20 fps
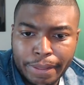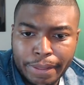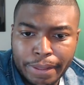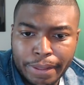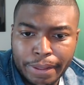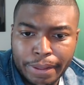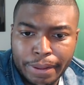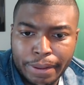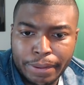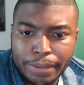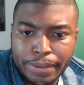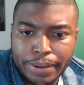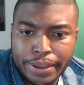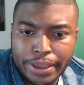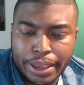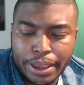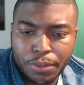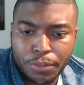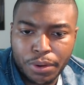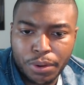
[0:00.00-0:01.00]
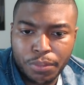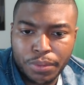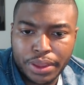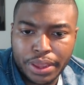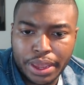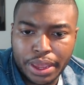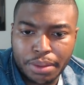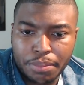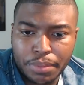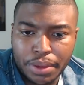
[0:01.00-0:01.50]
Okay, where we
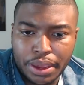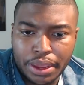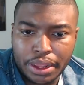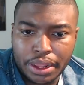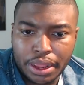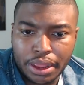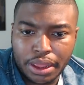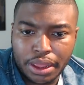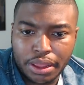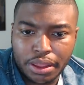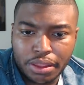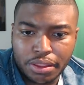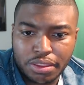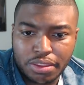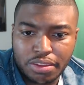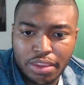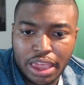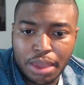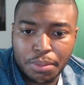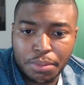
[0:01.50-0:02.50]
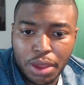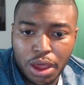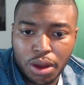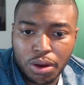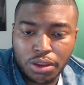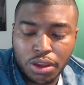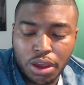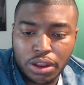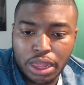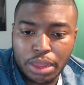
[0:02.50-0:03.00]
at, man? Damn,
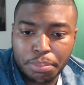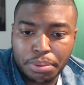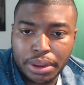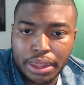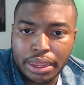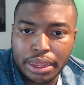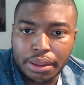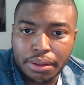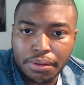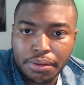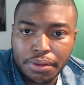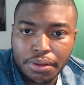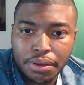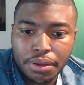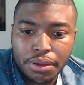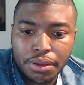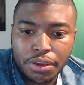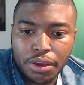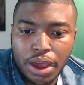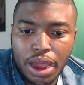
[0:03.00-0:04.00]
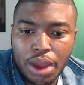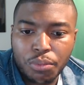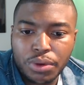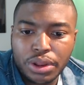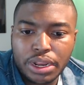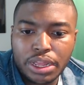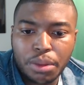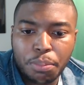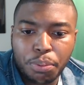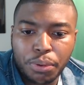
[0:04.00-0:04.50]
y'all ain't playing. Y'all
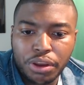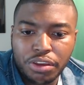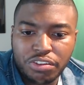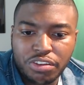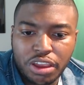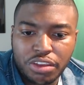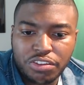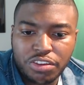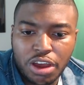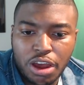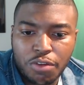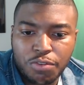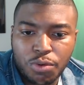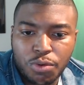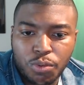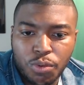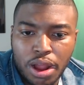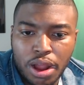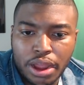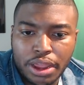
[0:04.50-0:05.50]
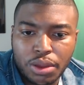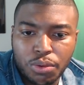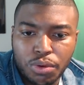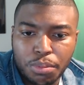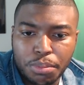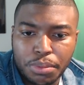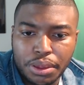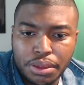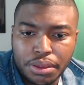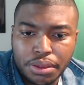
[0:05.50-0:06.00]
really appreciate y'all for rocking with
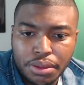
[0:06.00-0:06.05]
me.